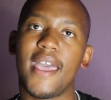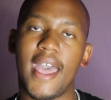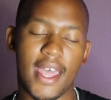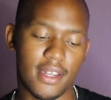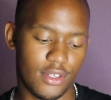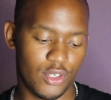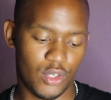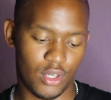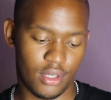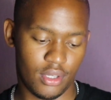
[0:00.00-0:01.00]

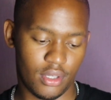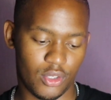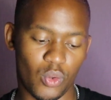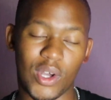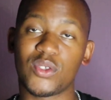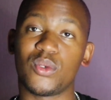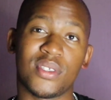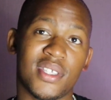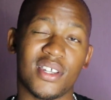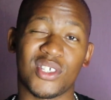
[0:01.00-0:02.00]
and you want
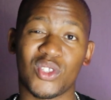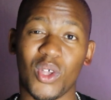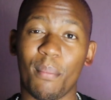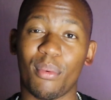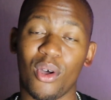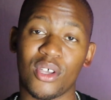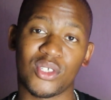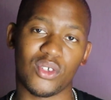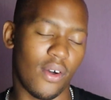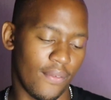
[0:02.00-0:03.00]
to set a stop
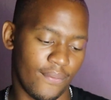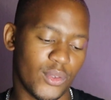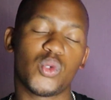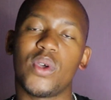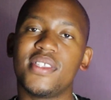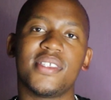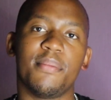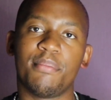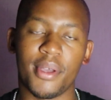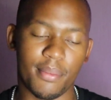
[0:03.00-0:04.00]
loss of
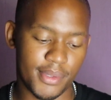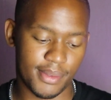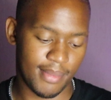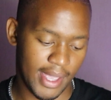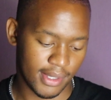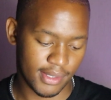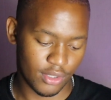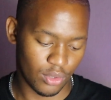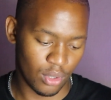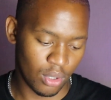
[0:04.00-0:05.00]
20 pips
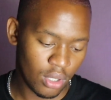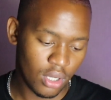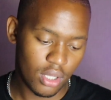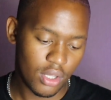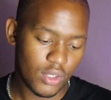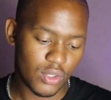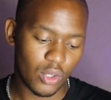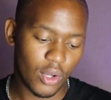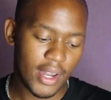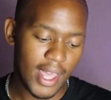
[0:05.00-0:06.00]
max, so
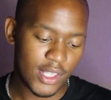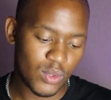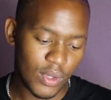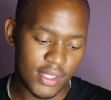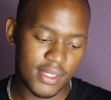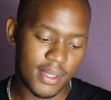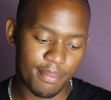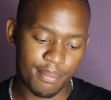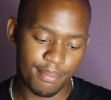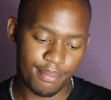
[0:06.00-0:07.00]
you're gonna add
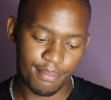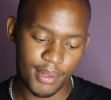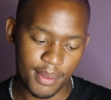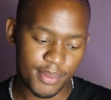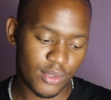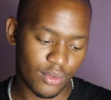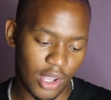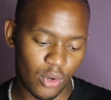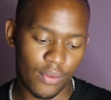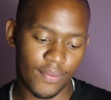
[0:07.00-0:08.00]
20 pips
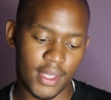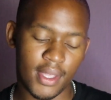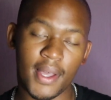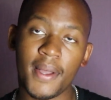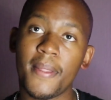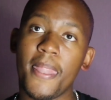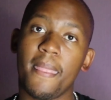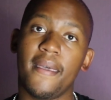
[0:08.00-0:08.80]
right over here.